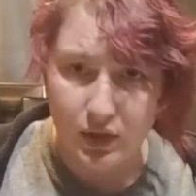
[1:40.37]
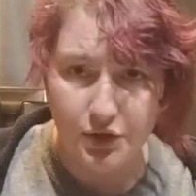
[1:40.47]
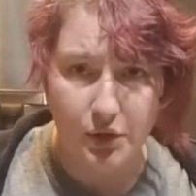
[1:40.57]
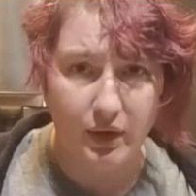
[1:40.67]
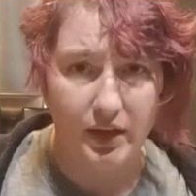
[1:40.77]

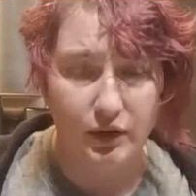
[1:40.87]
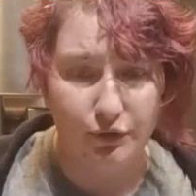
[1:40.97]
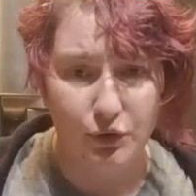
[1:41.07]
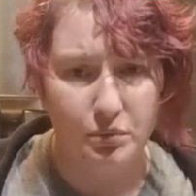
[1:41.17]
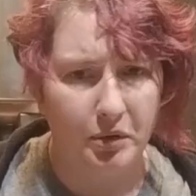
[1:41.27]
So in the
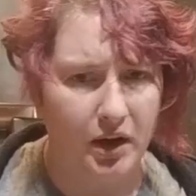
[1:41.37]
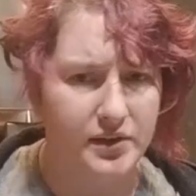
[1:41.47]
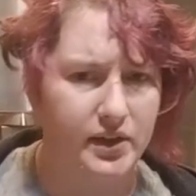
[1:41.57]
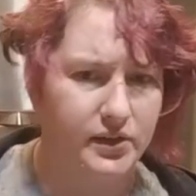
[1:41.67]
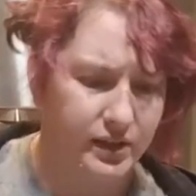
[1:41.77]
food
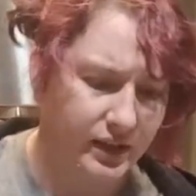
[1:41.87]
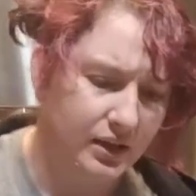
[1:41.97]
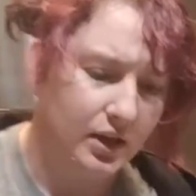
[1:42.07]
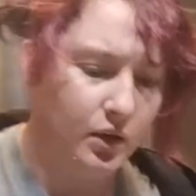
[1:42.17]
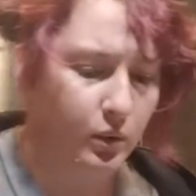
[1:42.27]
processor,
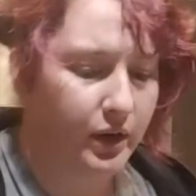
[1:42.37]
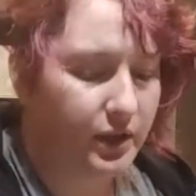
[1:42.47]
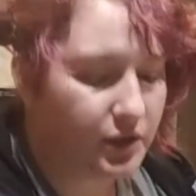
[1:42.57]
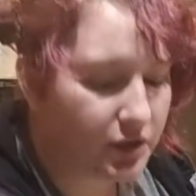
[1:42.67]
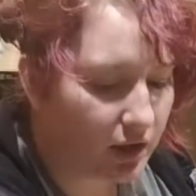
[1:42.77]
we're
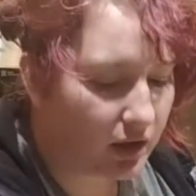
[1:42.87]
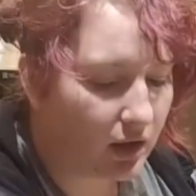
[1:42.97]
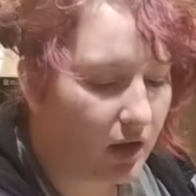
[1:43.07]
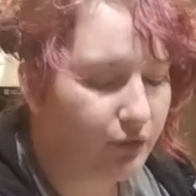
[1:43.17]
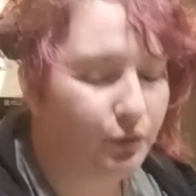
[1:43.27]
going to start
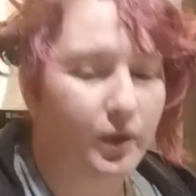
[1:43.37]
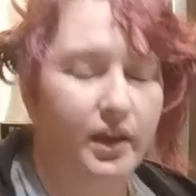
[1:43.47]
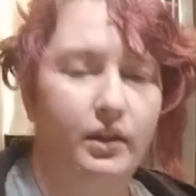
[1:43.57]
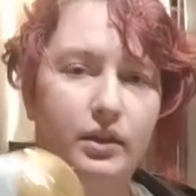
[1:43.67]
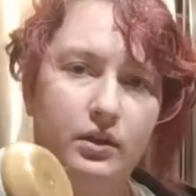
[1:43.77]
off
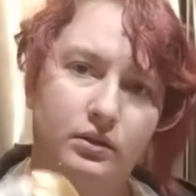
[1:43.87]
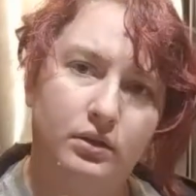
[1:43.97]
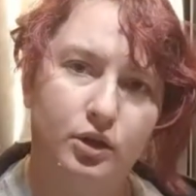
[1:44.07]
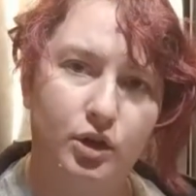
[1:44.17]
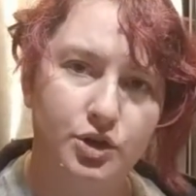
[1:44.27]
with
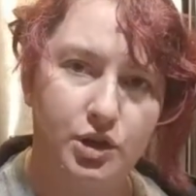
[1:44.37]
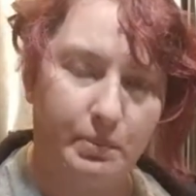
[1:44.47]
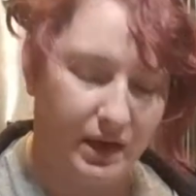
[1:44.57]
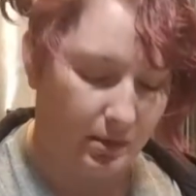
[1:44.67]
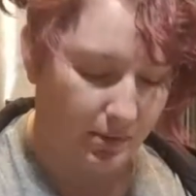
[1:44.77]
crunchy
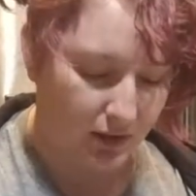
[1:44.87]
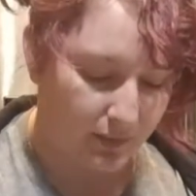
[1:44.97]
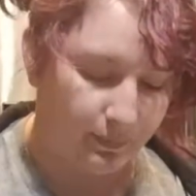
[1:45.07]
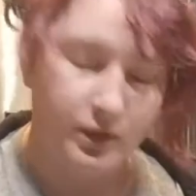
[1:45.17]
peanut butter.